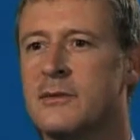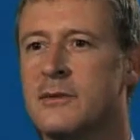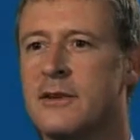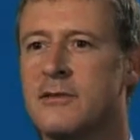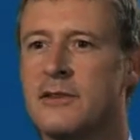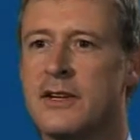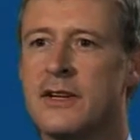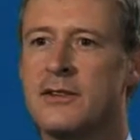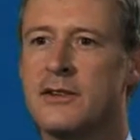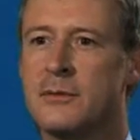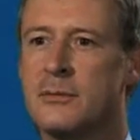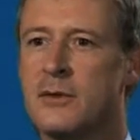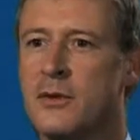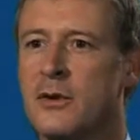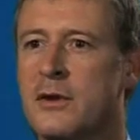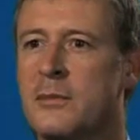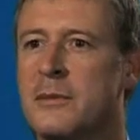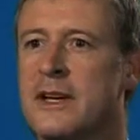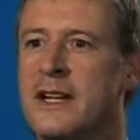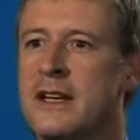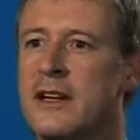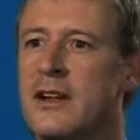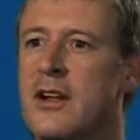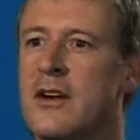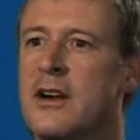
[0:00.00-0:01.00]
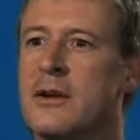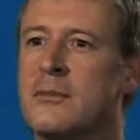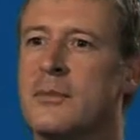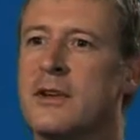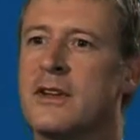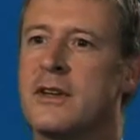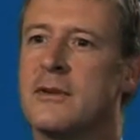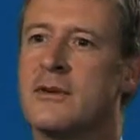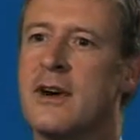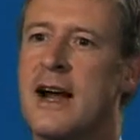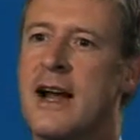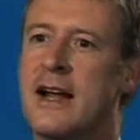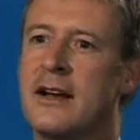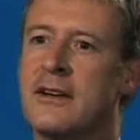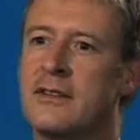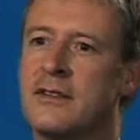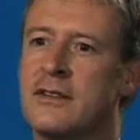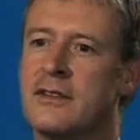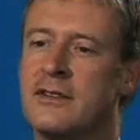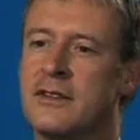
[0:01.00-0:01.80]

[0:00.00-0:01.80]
we've actually put them in line with the racks.